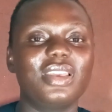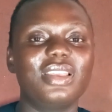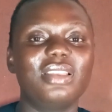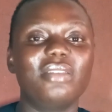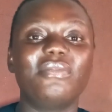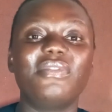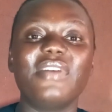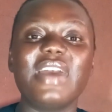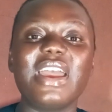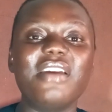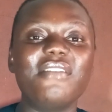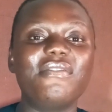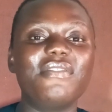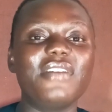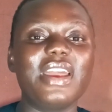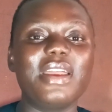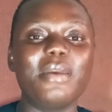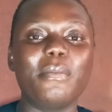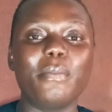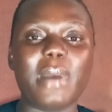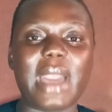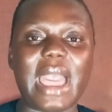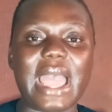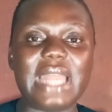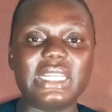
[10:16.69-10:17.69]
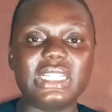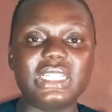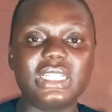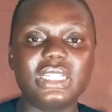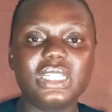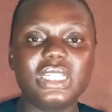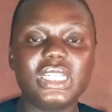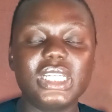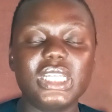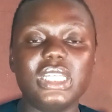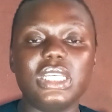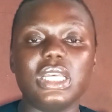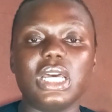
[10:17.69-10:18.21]
It's very, very bad
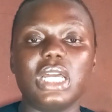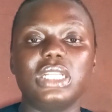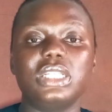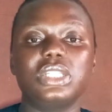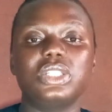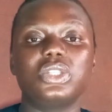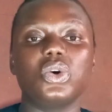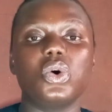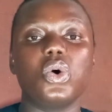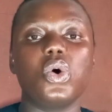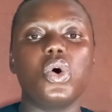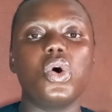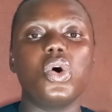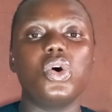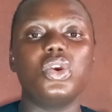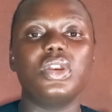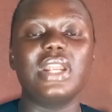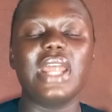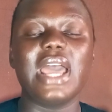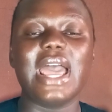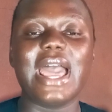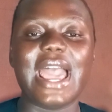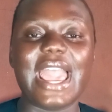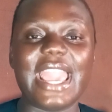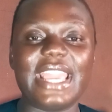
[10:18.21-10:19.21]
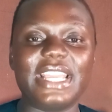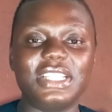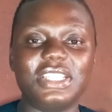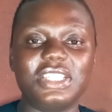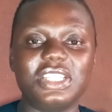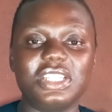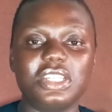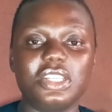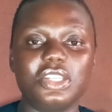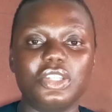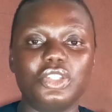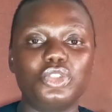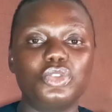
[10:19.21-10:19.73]
and it's
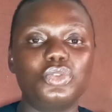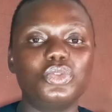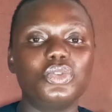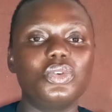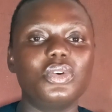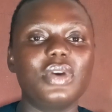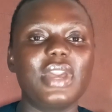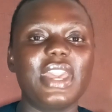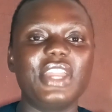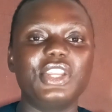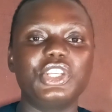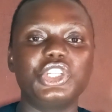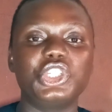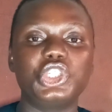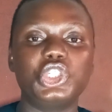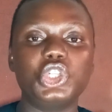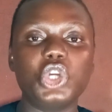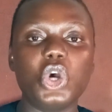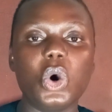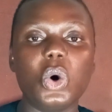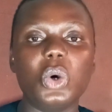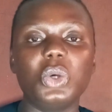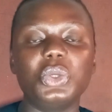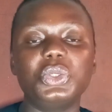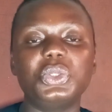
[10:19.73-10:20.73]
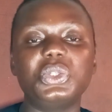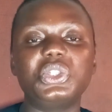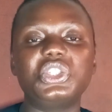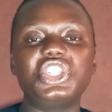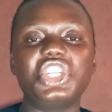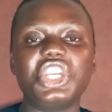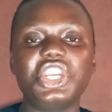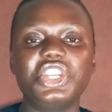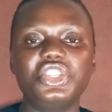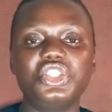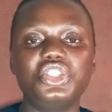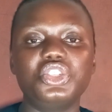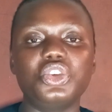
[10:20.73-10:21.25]
unhygienic. So ensure you
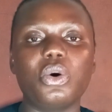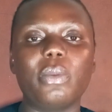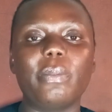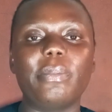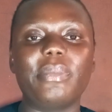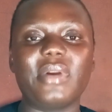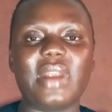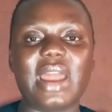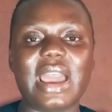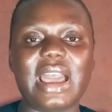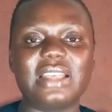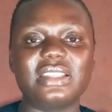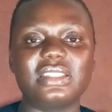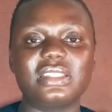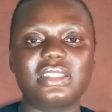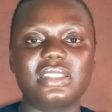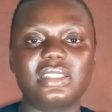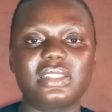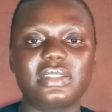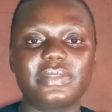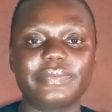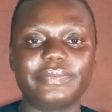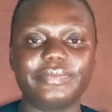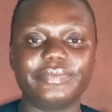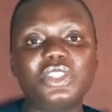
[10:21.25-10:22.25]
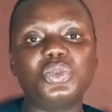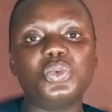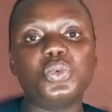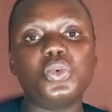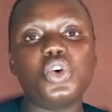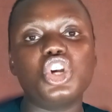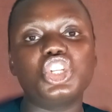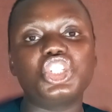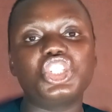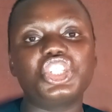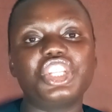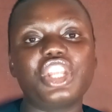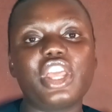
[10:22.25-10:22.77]
change your bras and
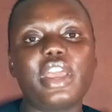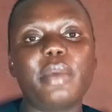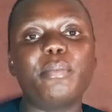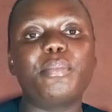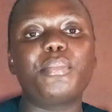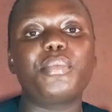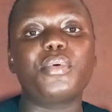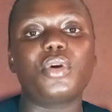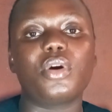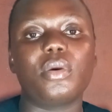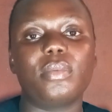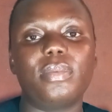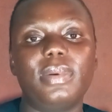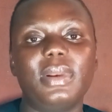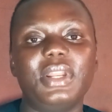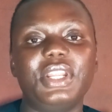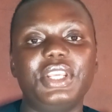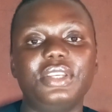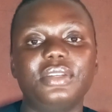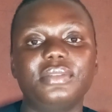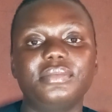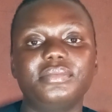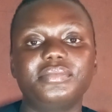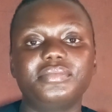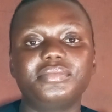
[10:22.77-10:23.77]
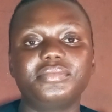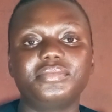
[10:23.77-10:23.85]
wash them properly.